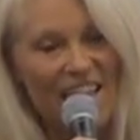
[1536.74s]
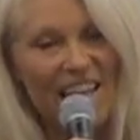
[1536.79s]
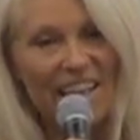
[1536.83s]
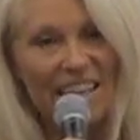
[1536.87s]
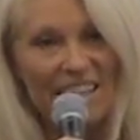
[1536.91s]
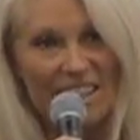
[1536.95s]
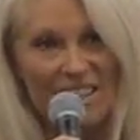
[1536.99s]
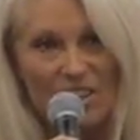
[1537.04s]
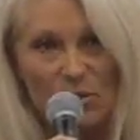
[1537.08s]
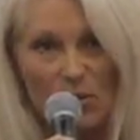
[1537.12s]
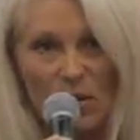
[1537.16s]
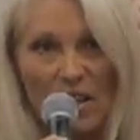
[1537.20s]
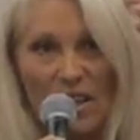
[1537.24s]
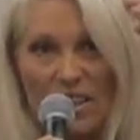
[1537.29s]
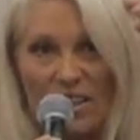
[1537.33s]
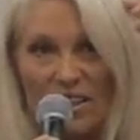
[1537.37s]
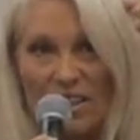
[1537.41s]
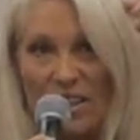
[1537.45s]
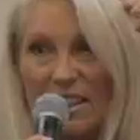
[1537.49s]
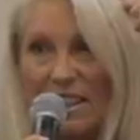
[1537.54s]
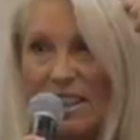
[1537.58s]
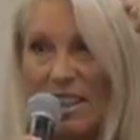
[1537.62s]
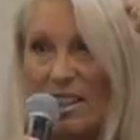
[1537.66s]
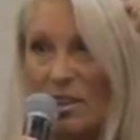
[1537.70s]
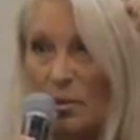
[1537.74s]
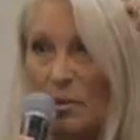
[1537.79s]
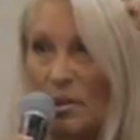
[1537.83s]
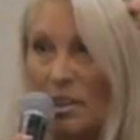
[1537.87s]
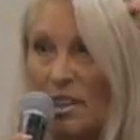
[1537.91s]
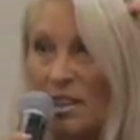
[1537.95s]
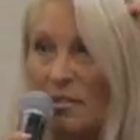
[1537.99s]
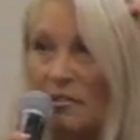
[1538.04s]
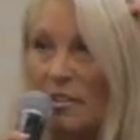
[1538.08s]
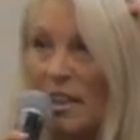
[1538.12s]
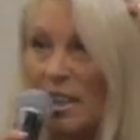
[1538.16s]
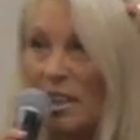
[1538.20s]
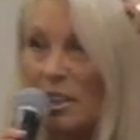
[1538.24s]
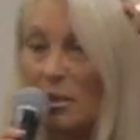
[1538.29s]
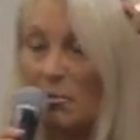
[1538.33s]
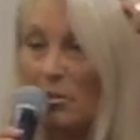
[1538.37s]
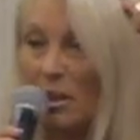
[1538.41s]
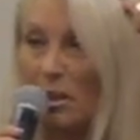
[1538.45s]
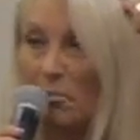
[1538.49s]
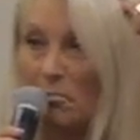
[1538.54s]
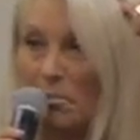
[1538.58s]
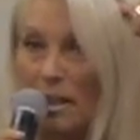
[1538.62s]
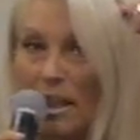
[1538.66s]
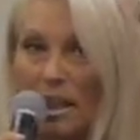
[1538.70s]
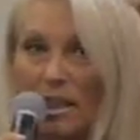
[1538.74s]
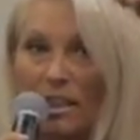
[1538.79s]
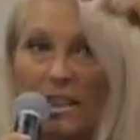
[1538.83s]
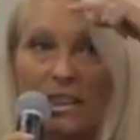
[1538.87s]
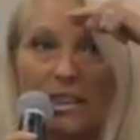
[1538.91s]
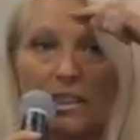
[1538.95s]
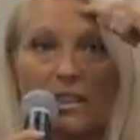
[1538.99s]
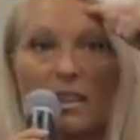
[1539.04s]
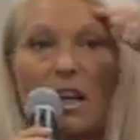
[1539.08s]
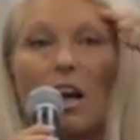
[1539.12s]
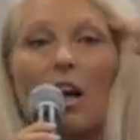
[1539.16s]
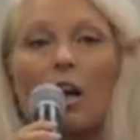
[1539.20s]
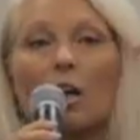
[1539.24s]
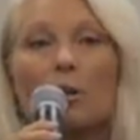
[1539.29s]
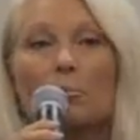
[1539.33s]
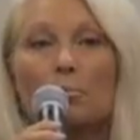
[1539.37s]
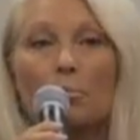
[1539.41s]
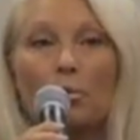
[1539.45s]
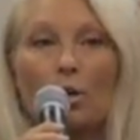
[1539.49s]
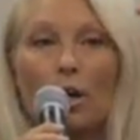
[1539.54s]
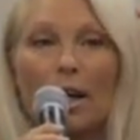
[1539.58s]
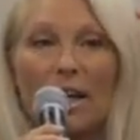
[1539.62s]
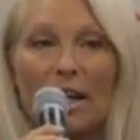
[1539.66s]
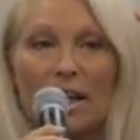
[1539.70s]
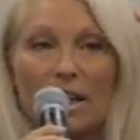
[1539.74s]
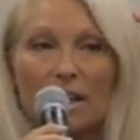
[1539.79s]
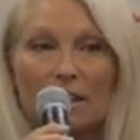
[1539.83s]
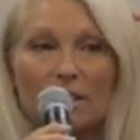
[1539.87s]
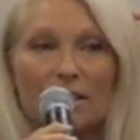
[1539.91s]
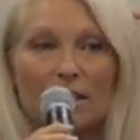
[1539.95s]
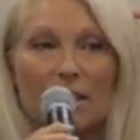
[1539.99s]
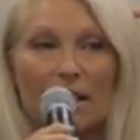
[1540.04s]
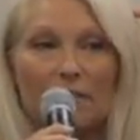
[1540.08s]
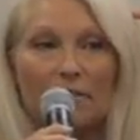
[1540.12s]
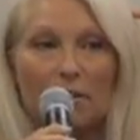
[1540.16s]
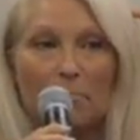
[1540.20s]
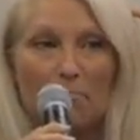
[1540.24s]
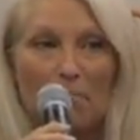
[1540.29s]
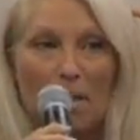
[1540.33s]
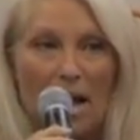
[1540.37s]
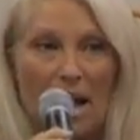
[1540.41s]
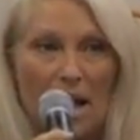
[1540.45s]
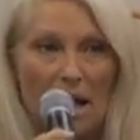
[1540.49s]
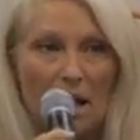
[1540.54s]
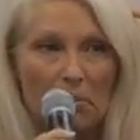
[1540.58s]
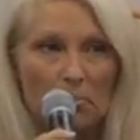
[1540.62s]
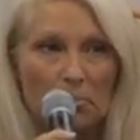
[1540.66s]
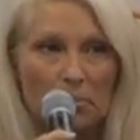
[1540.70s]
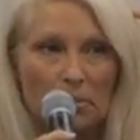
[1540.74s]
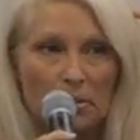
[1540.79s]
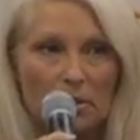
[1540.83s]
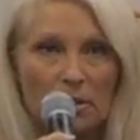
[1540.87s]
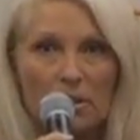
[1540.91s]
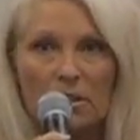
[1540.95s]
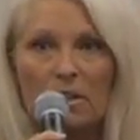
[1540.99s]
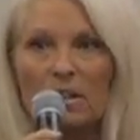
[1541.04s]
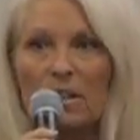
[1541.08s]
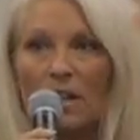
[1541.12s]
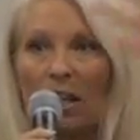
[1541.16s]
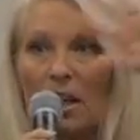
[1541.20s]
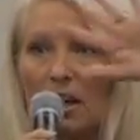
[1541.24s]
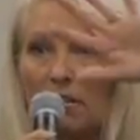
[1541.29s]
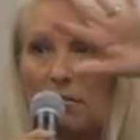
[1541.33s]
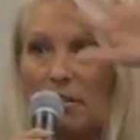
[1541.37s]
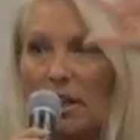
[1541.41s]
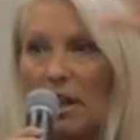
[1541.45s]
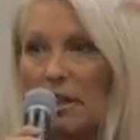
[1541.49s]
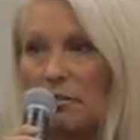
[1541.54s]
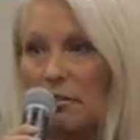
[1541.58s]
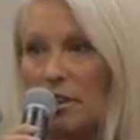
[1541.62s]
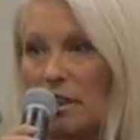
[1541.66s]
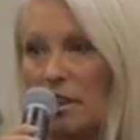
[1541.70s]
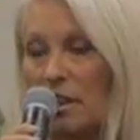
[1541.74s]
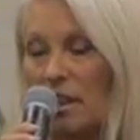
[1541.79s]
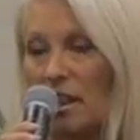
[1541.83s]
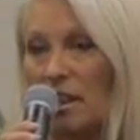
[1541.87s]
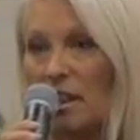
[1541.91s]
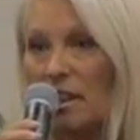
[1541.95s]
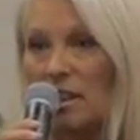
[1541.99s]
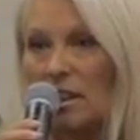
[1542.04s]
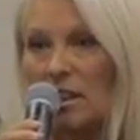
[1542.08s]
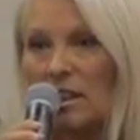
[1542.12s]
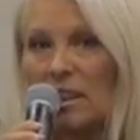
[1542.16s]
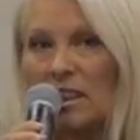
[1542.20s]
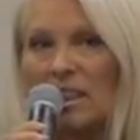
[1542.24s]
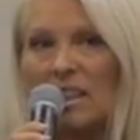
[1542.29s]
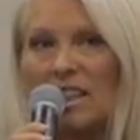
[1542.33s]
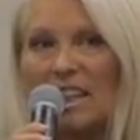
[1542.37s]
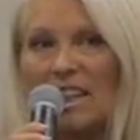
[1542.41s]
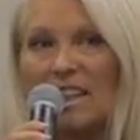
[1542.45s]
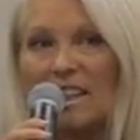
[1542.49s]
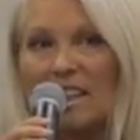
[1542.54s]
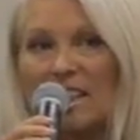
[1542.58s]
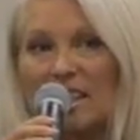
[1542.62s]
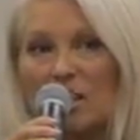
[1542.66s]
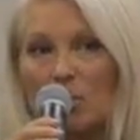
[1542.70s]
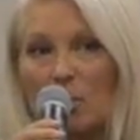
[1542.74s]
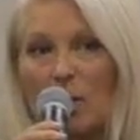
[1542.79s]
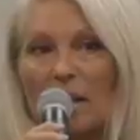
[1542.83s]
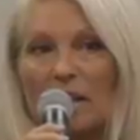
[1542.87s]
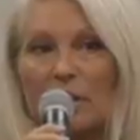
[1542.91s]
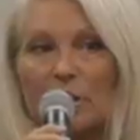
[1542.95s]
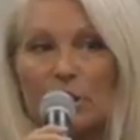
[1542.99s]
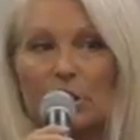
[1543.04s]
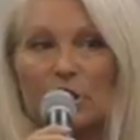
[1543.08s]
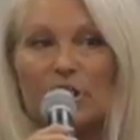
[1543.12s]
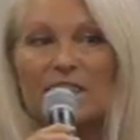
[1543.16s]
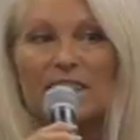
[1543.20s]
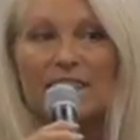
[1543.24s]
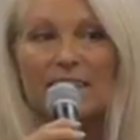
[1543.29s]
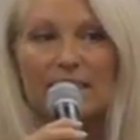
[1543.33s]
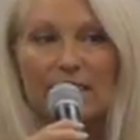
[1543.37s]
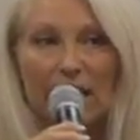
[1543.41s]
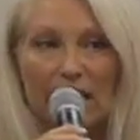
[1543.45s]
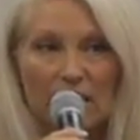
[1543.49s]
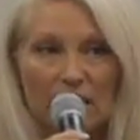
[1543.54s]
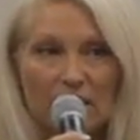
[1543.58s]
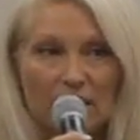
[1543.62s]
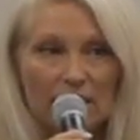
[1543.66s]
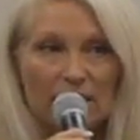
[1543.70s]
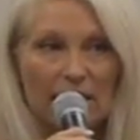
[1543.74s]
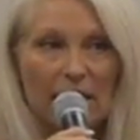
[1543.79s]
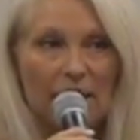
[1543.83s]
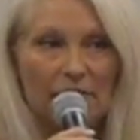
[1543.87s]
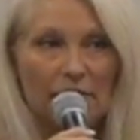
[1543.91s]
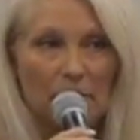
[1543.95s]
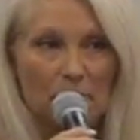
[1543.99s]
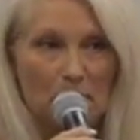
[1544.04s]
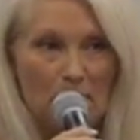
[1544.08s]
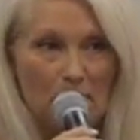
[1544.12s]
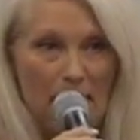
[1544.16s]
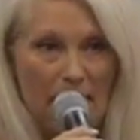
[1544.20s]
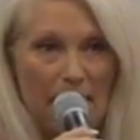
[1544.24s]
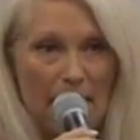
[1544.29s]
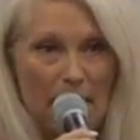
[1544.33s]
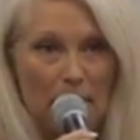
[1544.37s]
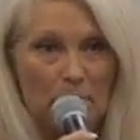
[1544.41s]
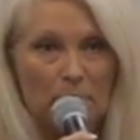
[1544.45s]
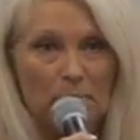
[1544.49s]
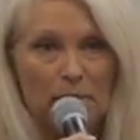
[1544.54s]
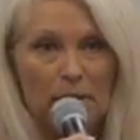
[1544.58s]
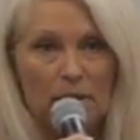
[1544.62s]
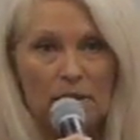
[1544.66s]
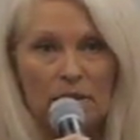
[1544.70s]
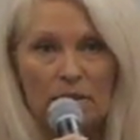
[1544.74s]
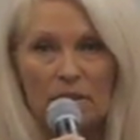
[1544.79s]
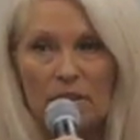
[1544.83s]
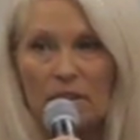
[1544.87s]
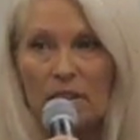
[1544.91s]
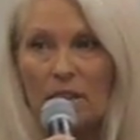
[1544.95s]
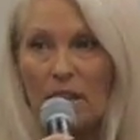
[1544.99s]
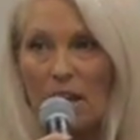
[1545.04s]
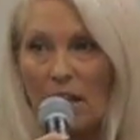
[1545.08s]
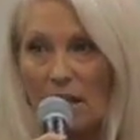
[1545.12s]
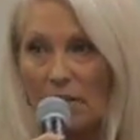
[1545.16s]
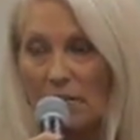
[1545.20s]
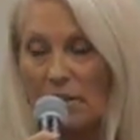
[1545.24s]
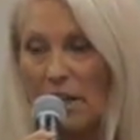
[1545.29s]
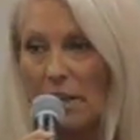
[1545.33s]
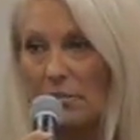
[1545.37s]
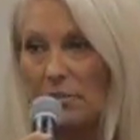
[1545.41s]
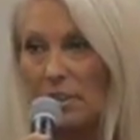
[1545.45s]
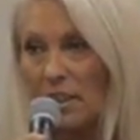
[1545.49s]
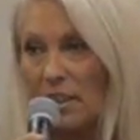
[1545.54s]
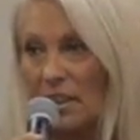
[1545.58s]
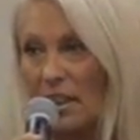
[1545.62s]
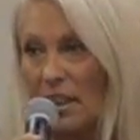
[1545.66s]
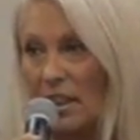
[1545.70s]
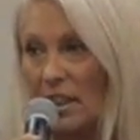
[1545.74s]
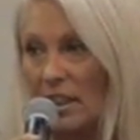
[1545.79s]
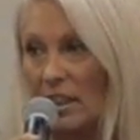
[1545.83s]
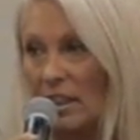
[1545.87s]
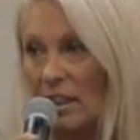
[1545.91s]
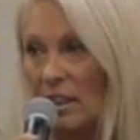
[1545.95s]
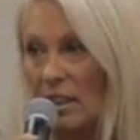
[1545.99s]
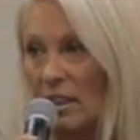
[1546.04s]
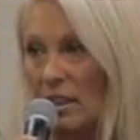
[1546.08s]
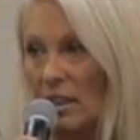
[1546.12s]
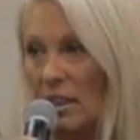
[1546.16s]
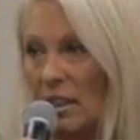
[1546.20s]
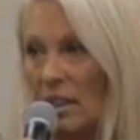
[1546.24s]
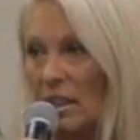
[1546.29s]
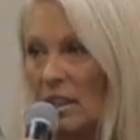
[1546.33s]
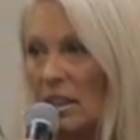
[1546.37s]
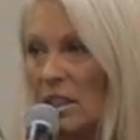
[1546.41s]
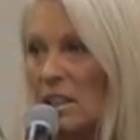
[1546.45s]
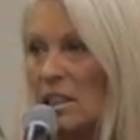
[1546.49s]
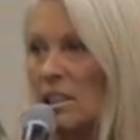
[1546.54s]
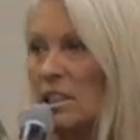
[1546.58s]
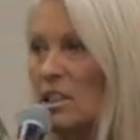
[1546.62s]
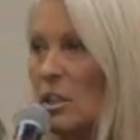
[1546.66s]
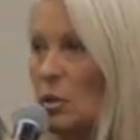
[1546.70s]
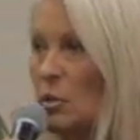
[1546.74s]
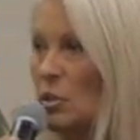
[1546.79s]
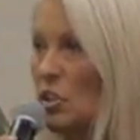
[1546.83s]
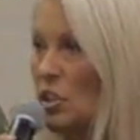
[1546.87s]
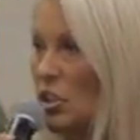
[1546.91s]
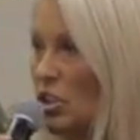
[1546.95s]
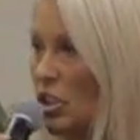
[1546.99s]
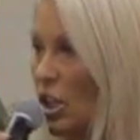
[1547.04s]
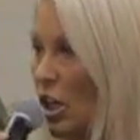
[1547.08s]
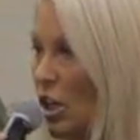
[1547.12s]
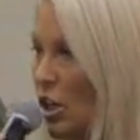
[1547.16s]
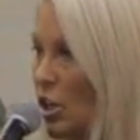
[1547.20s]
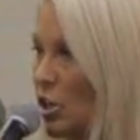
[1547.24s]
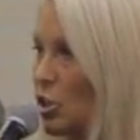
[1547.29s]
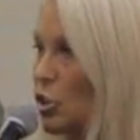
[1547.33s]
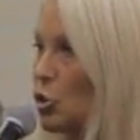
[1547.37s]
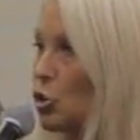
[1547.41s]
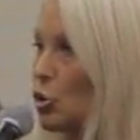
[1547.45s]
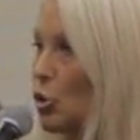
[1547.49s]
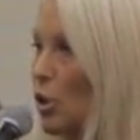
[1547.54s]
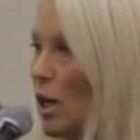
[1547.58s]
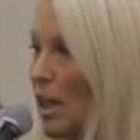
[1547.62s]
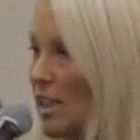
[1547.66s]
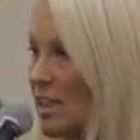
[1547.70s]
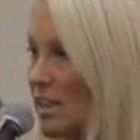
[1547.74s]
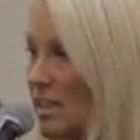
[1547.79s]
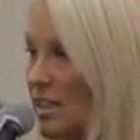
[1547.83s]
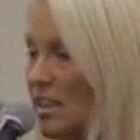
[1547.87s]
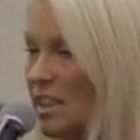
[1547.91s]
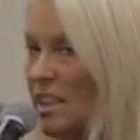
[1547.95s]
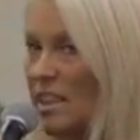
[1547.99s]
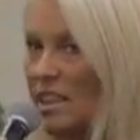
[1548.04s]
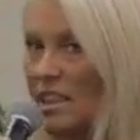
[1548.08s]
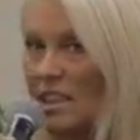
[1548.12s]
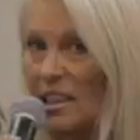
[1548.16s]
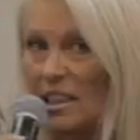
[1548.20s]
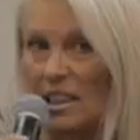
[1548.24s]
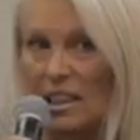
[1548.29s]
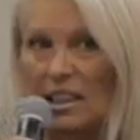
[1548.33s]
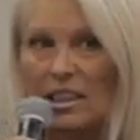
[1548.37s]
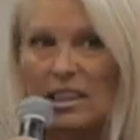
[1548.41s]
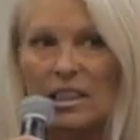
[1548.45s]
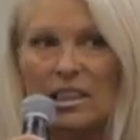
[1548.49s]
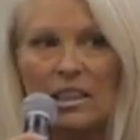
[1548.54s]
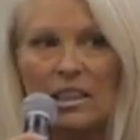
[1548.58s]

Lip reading: And guess what? It gets rid of the phantom limb pain because our brains have a map of everything. And guess what? Your cells have a map of everything. So start trusting